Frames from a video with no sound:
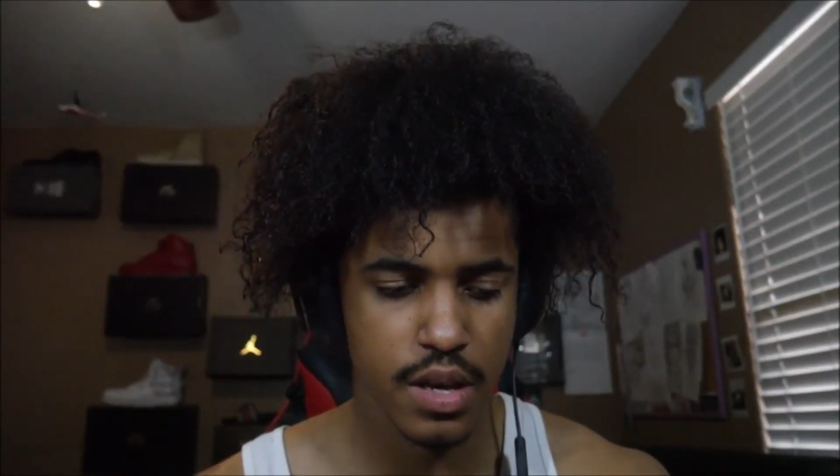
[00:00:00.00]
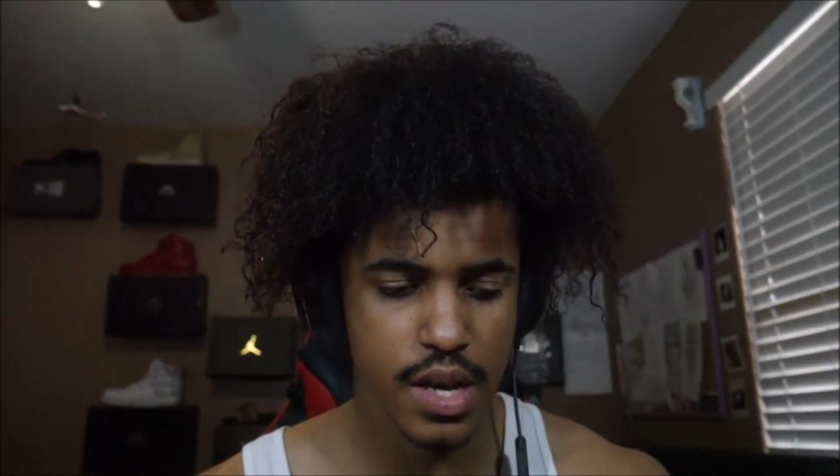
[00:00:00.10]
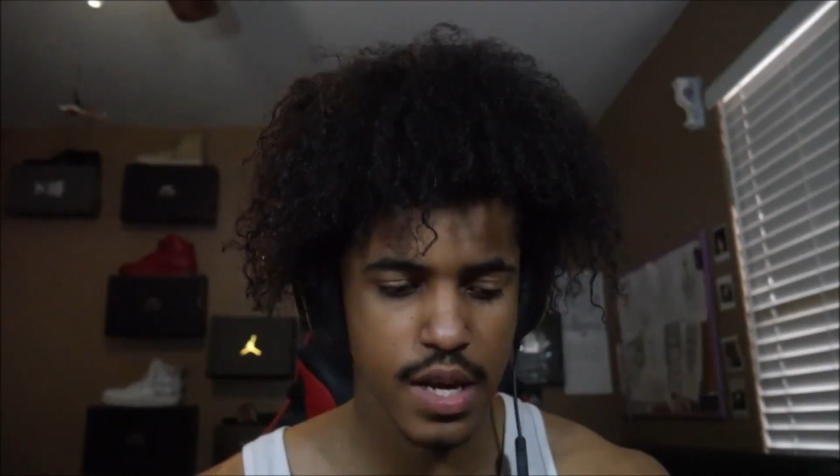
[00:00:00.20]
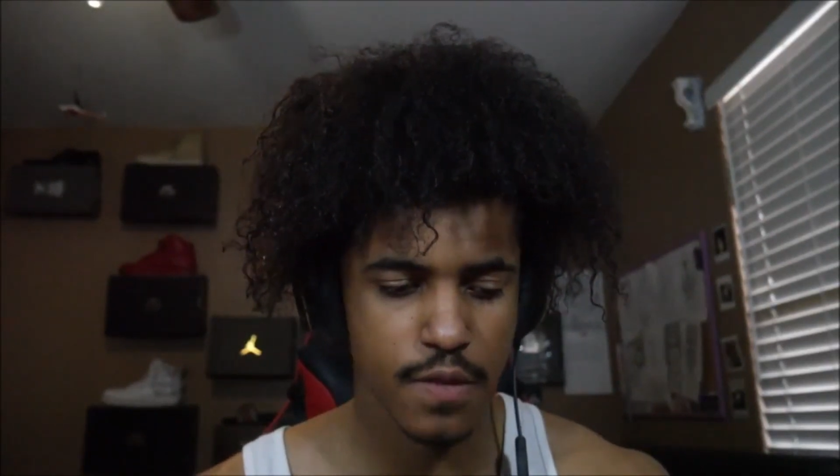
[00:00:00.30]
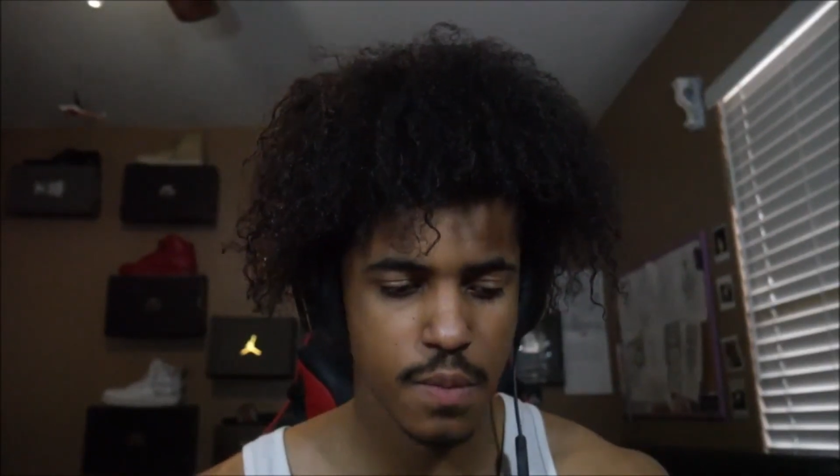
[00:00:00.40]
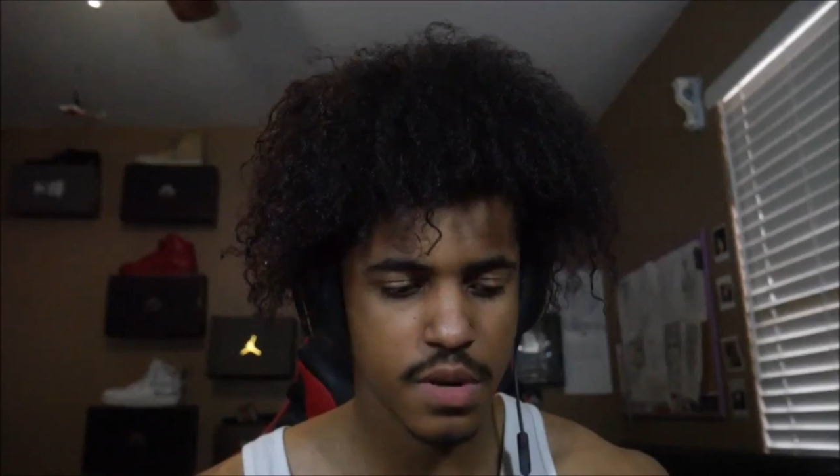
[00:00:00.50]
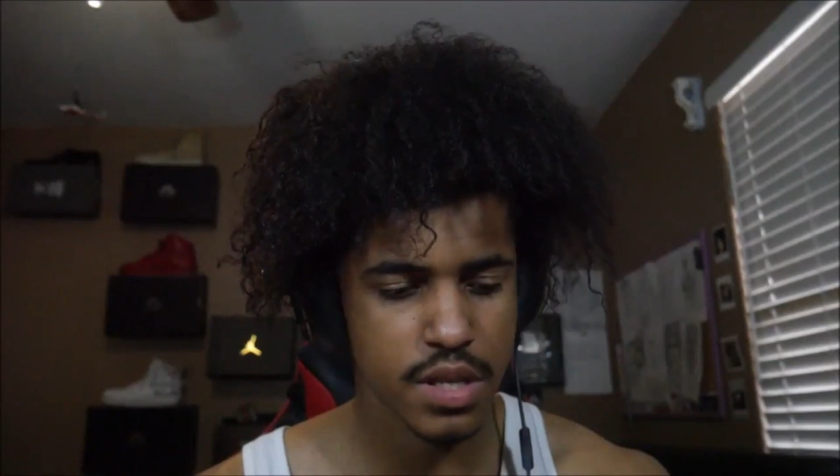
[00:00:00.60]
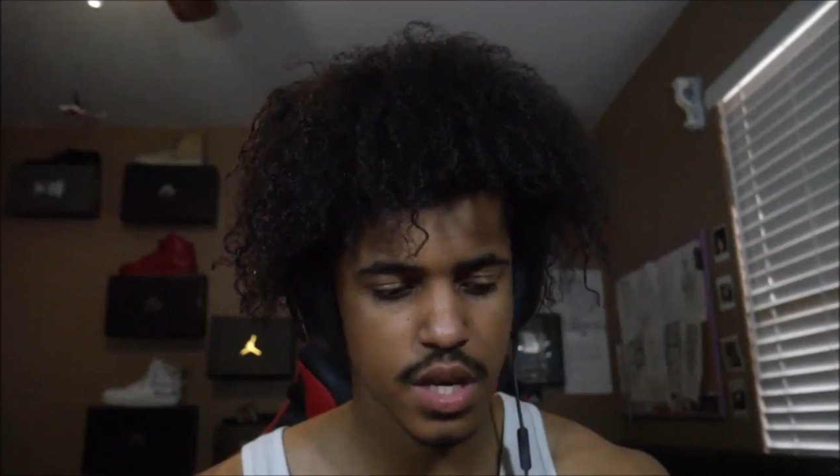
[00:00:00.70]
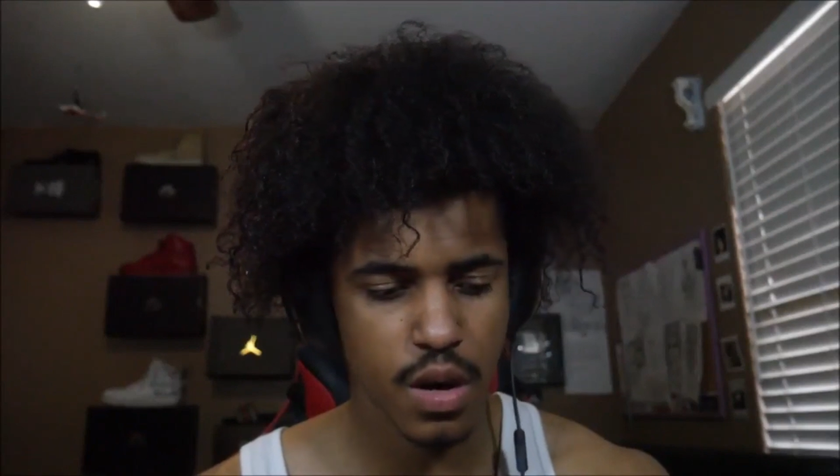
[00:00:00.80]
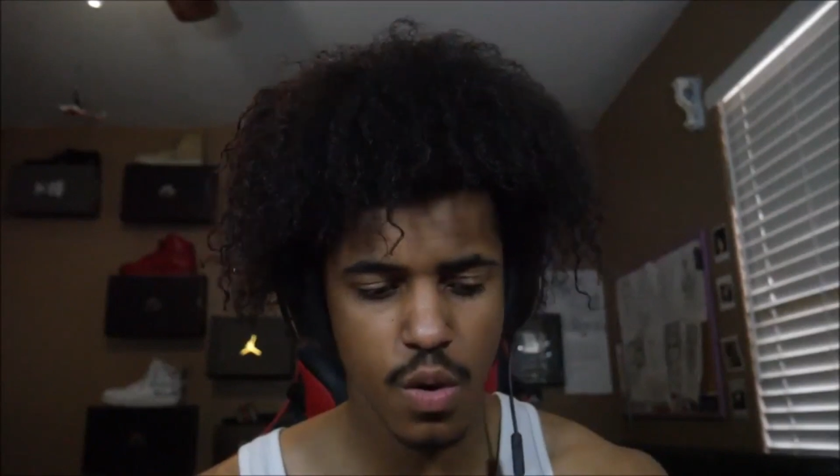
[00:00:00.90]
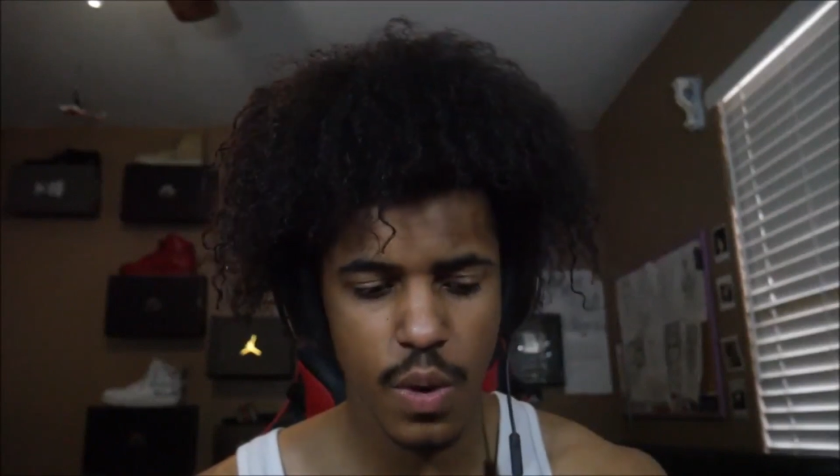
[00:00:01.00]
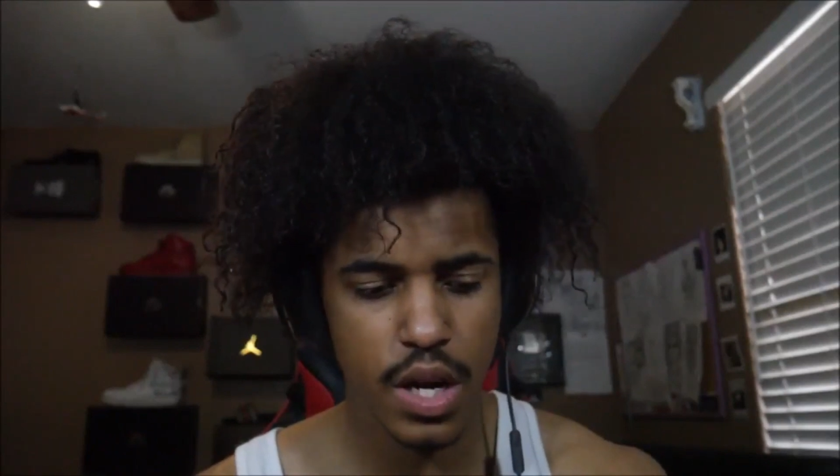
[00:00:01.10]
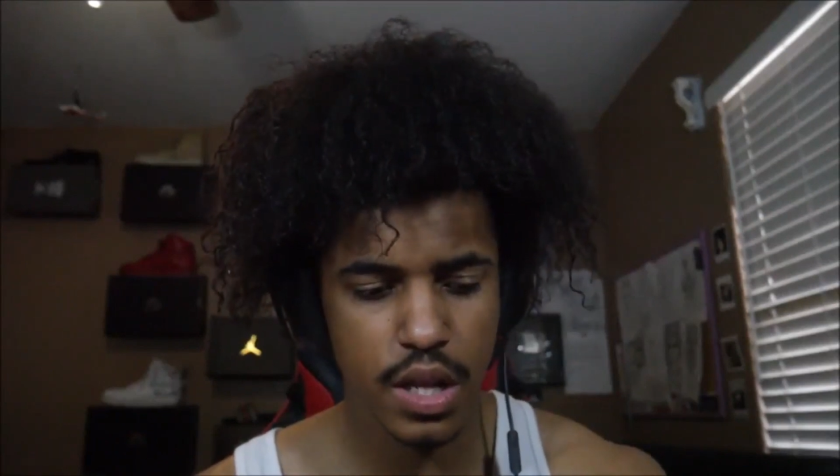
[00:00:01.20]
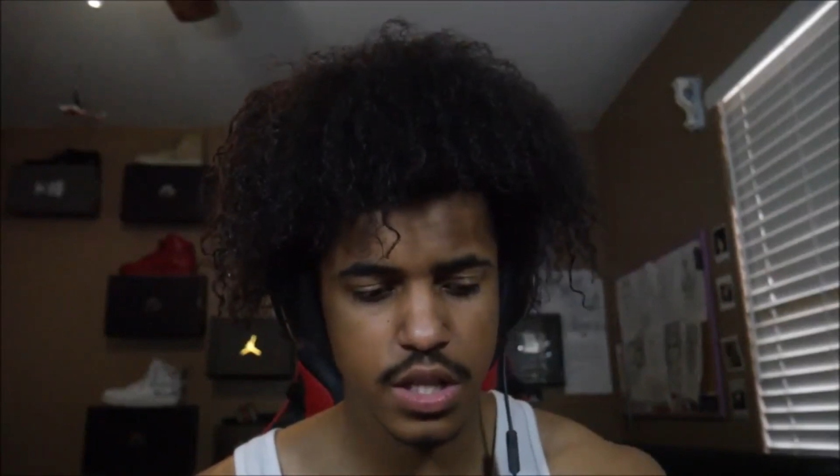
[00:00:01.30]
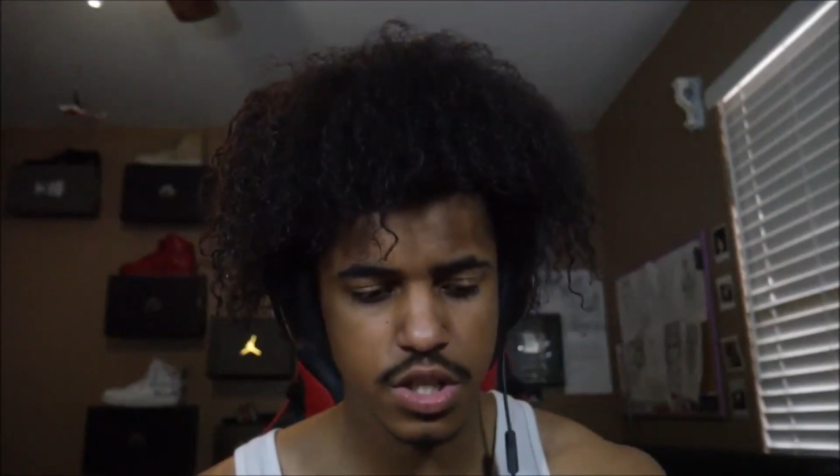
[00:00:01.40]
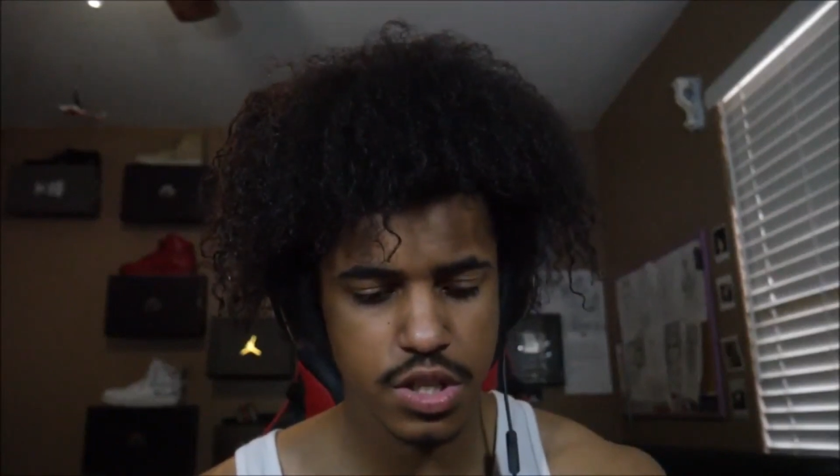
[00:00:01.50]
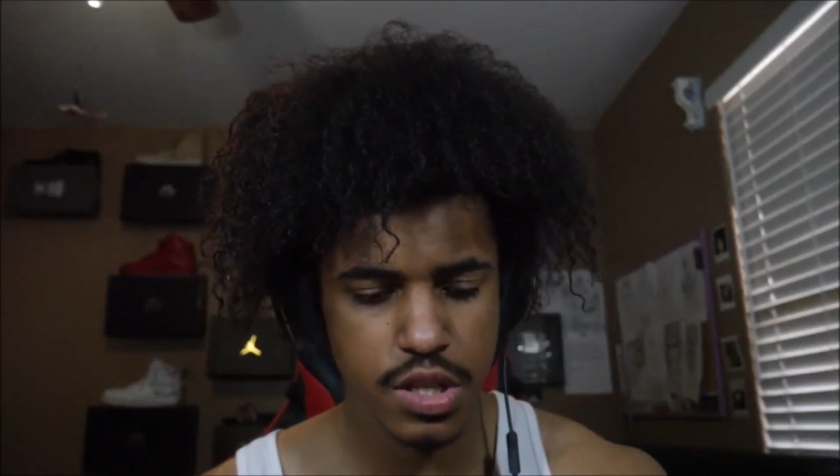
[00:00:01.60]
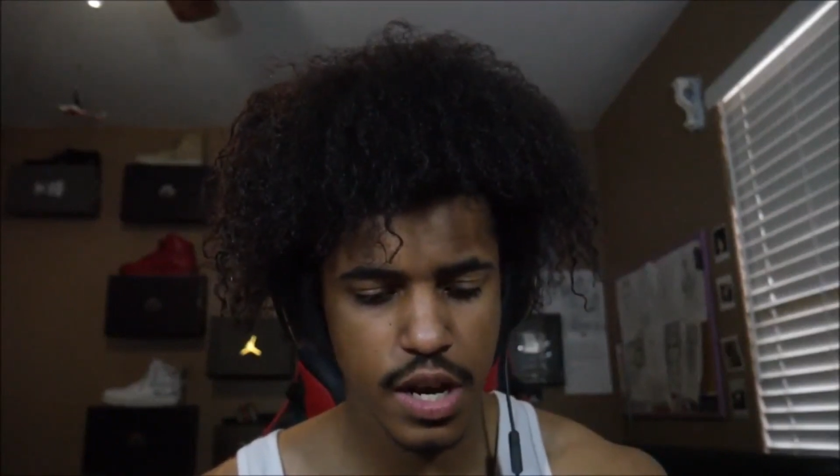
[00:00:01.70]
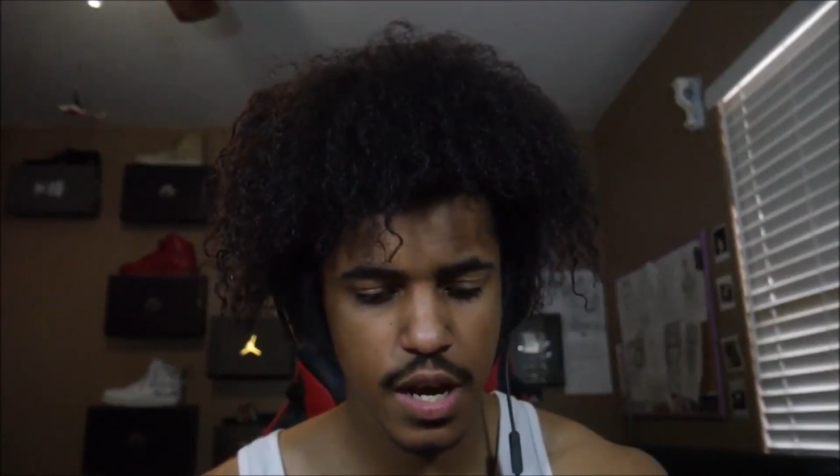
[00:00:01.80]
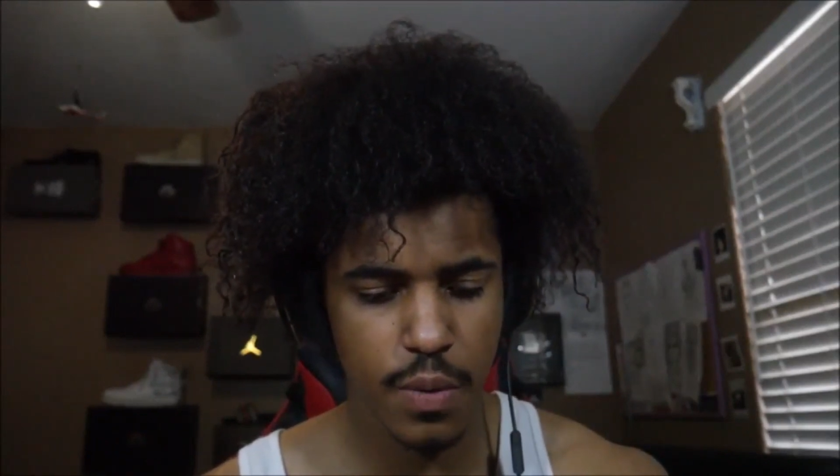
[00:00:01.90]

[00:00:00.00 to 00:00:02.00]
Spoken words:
And everybody's like, oh, why do legends die?